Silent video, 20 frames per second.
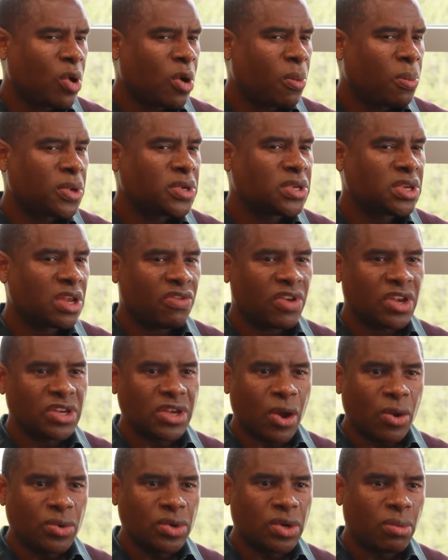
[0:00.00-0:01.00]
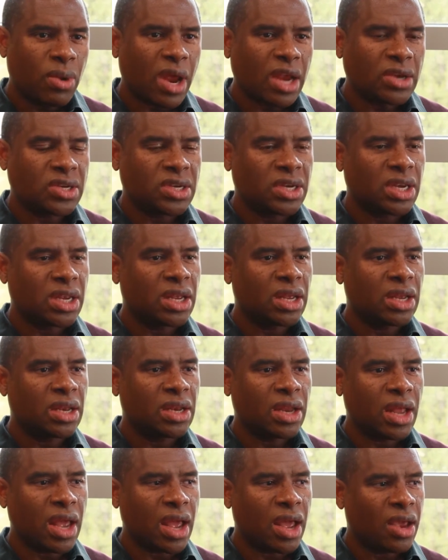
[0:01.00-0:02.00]
purpose of his own
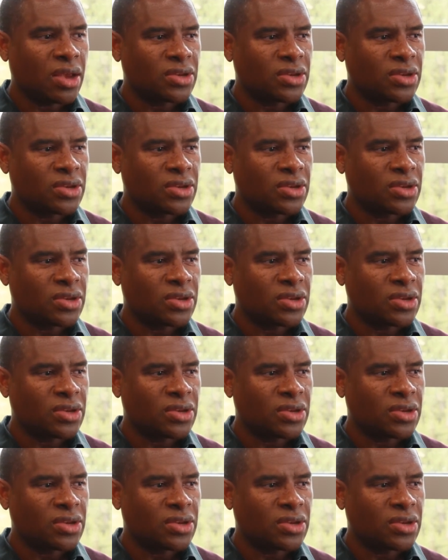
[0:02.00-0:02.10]
direction,